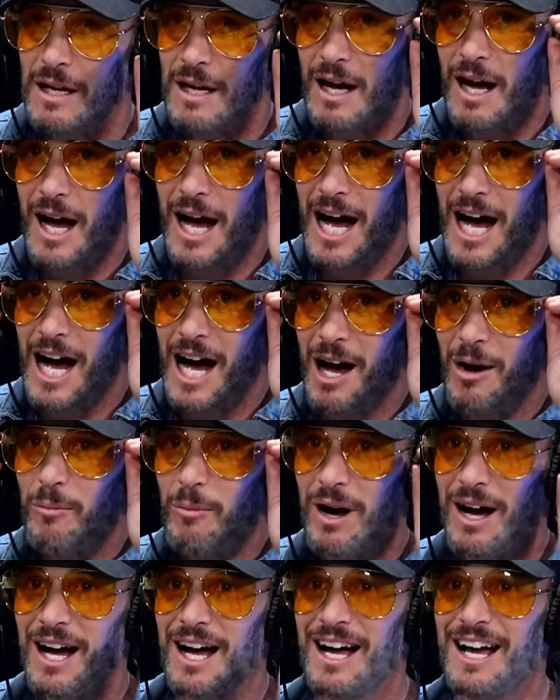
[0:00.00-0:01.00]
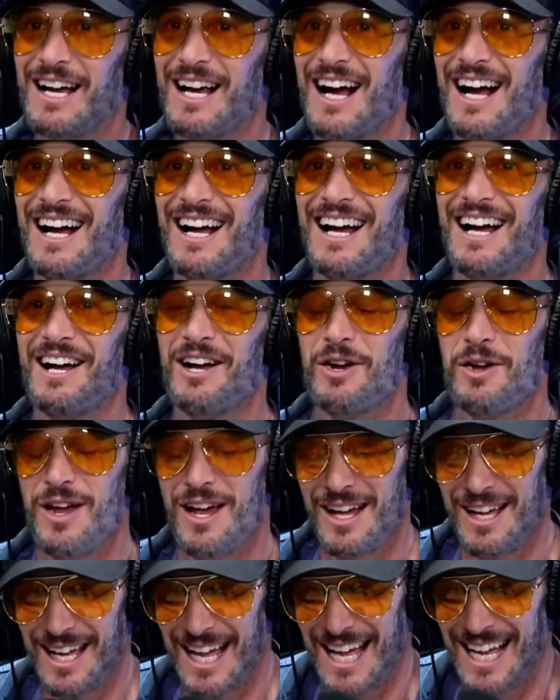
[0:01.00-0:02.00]
Um,
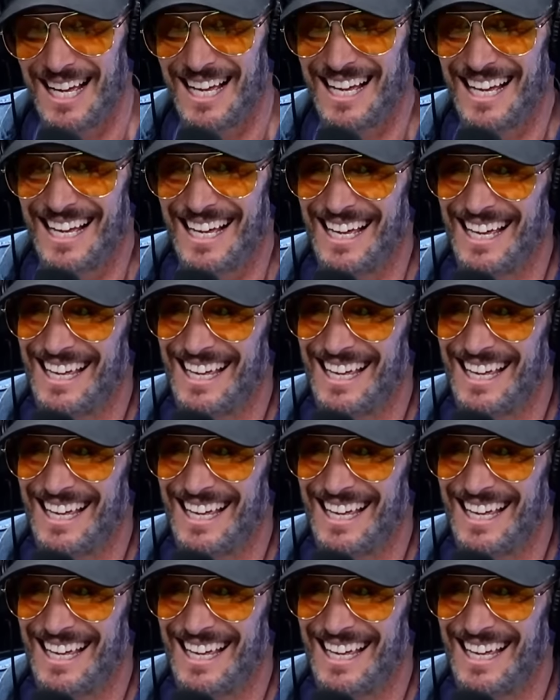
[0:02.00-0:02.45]
Your uh, eyes